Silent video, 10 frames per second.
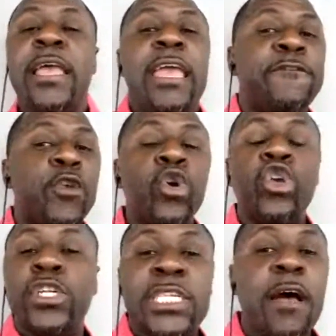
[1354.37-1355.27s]
if you
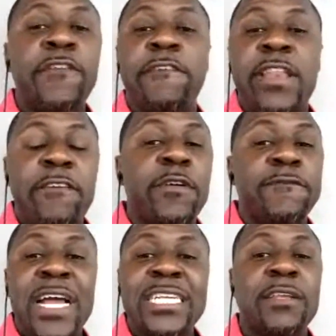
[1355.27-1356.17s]
yourself have never
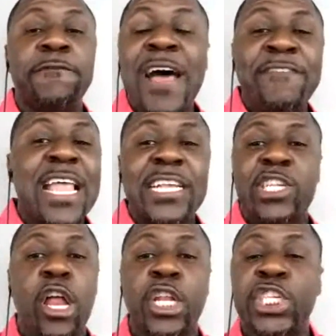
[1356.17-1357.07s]
invested
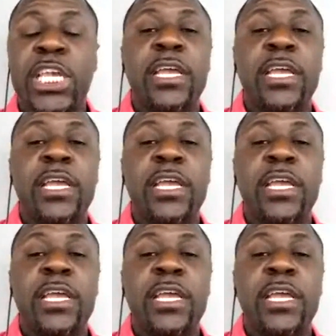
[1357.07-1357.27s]
$5,000